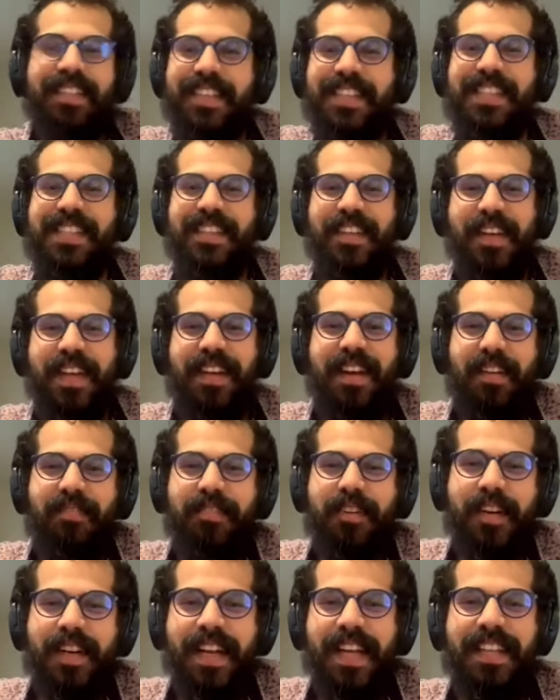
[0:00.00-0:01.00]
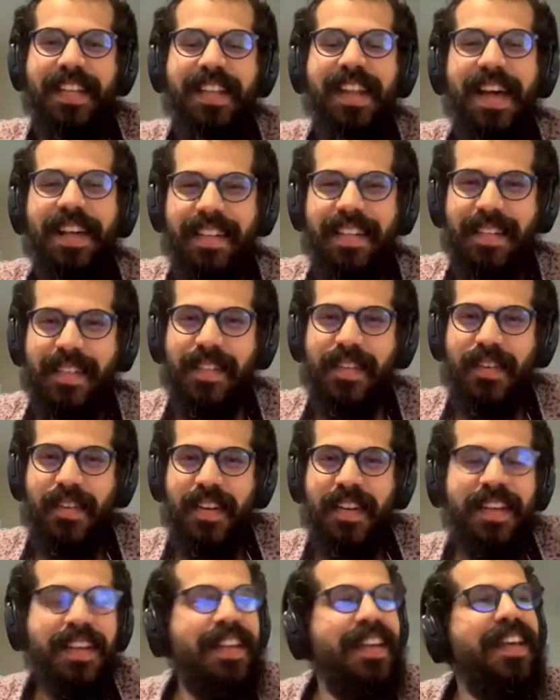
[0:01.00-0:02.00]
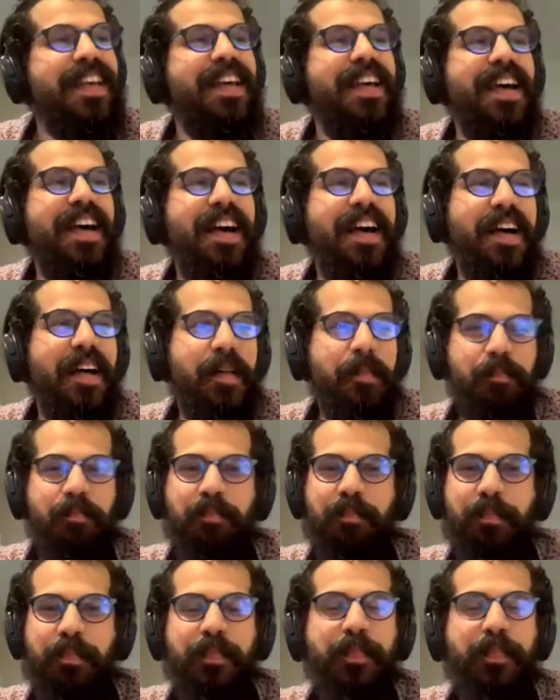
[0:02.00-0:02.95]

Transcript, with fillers: It's you cannot forget that history, um, mm-hmm.